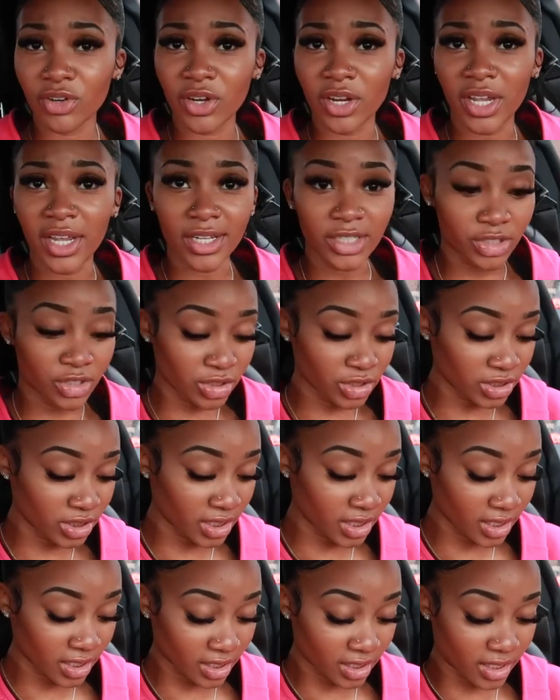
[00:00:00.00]
extra
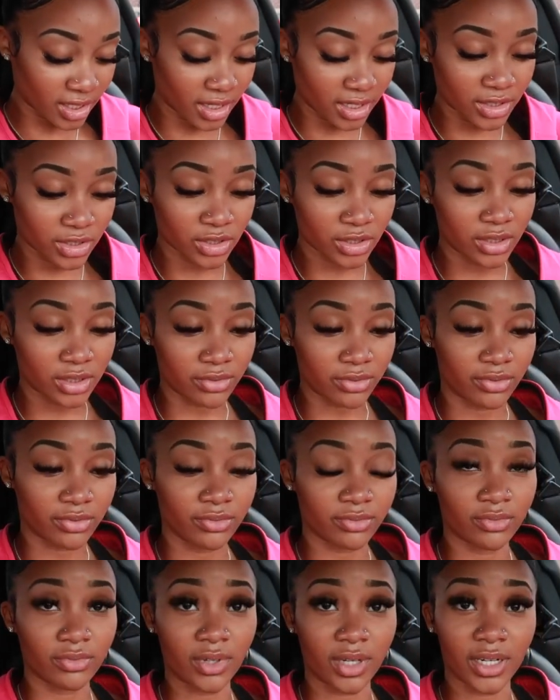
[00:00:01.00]
chicken and extra
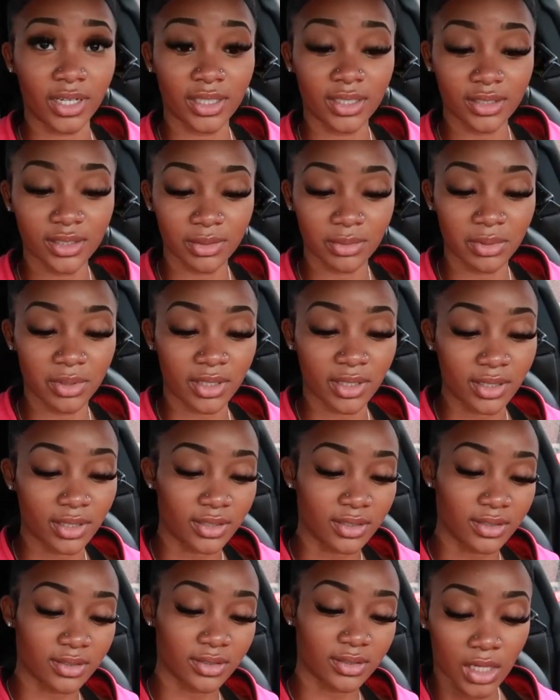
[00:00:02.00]
rice
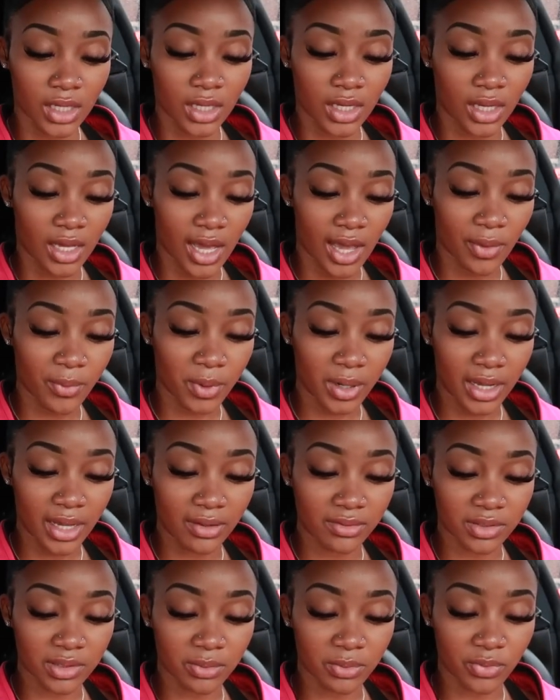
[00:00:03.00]
because I want to
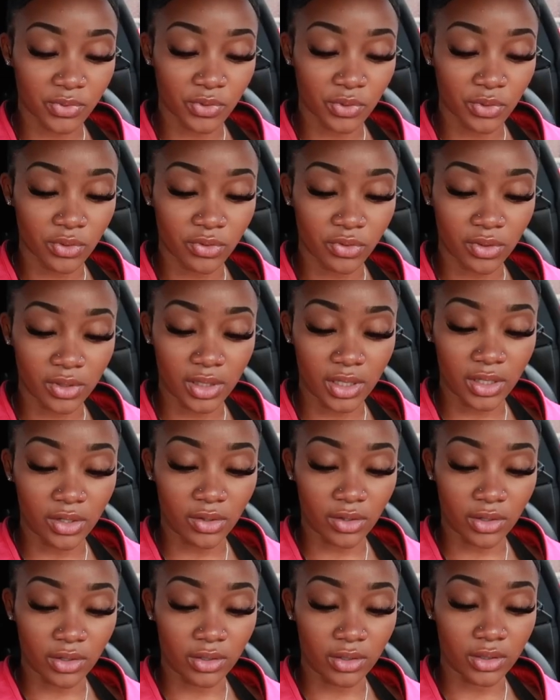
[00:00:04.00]
have some food for later
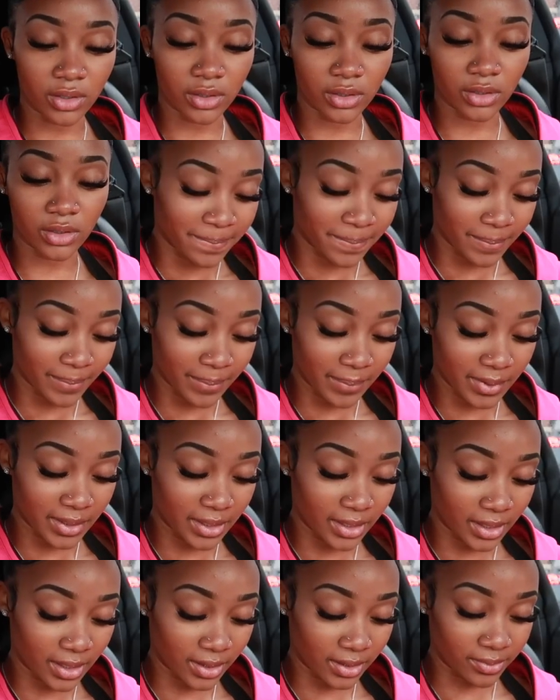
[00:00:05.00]
on. But
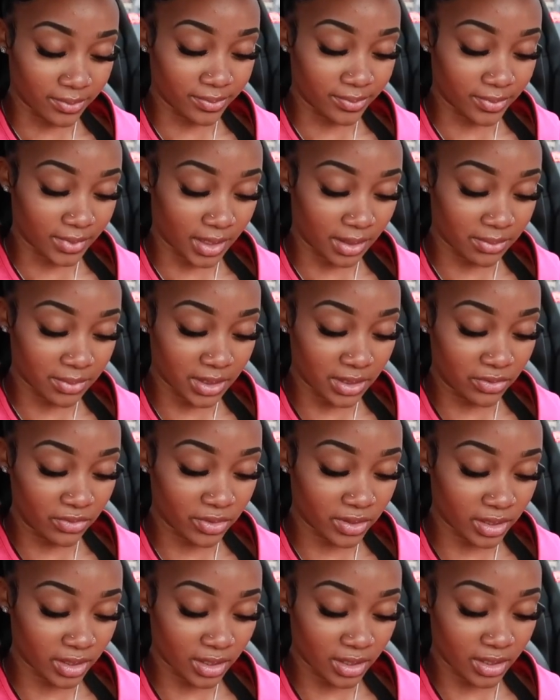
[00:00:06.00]
yeah, I'm
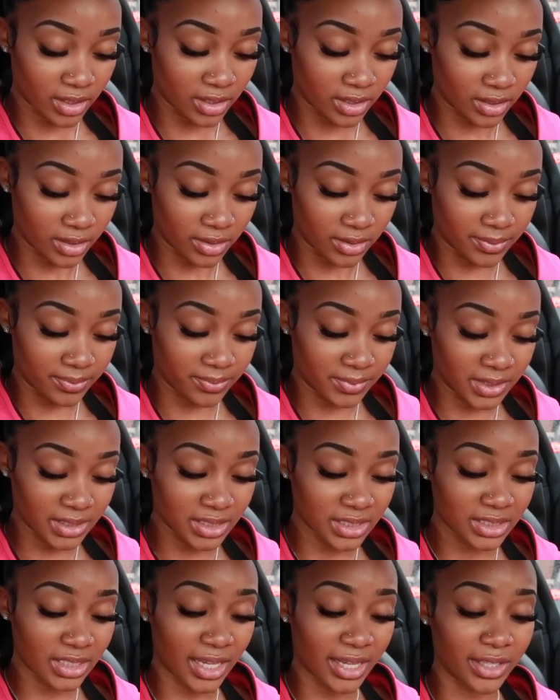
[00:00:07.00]
definitely gonna... This
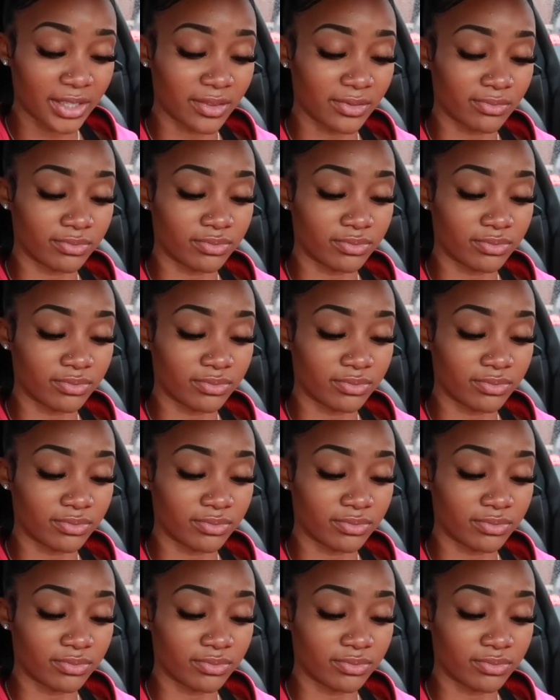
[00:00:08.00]
is like